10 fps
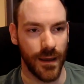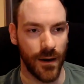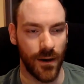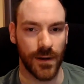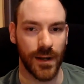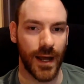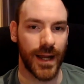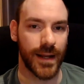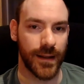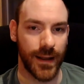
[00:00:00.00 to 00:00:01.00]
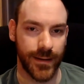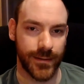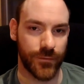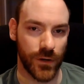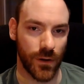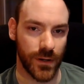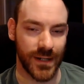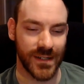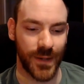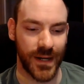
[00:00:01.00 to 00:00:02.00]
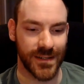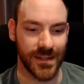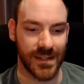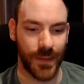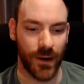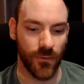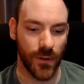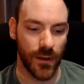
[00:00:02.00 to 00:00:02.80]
online in different online spaces about